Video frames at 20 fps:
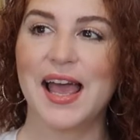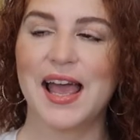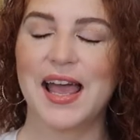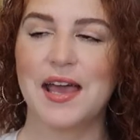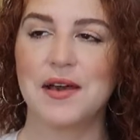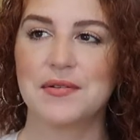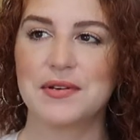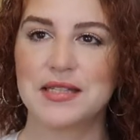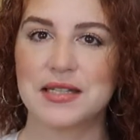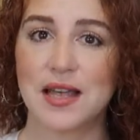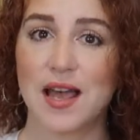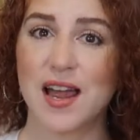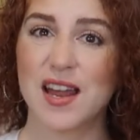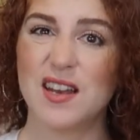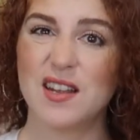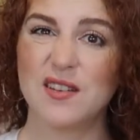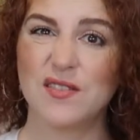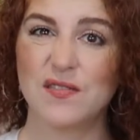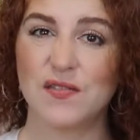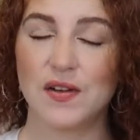it was
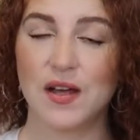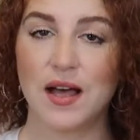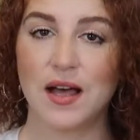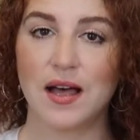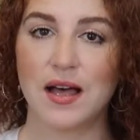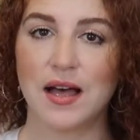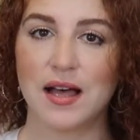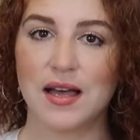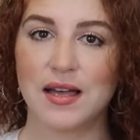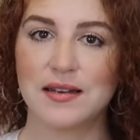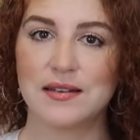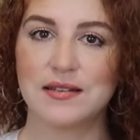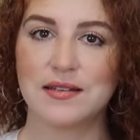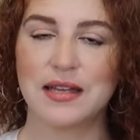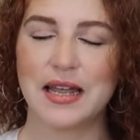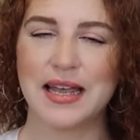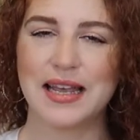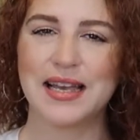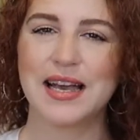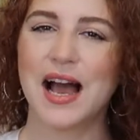kind of
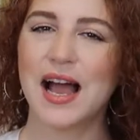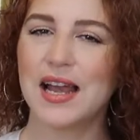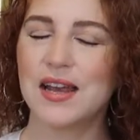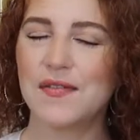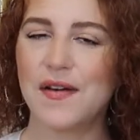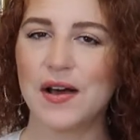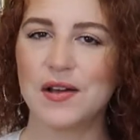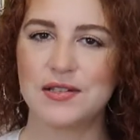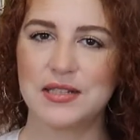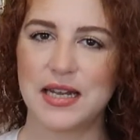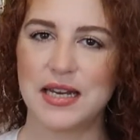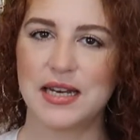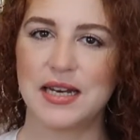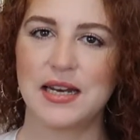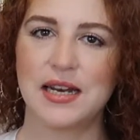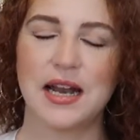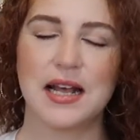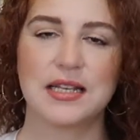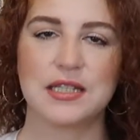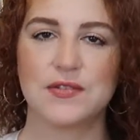
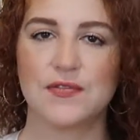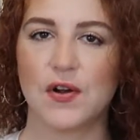outdated as